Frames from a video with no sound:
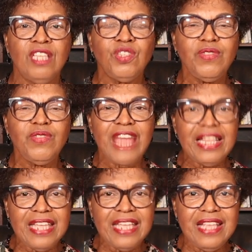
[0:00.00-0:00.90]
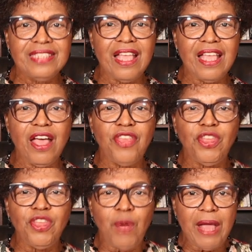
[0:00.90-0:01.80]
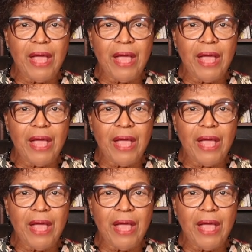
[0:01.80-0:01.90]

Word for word: So that is the